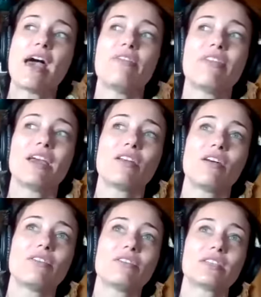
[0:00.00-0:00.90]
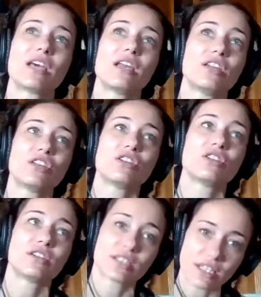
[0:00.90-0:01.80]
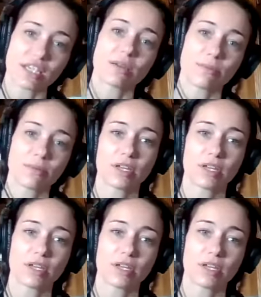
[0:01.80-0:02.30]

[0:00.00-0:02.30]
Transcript: And then all of a sudden you're asleep.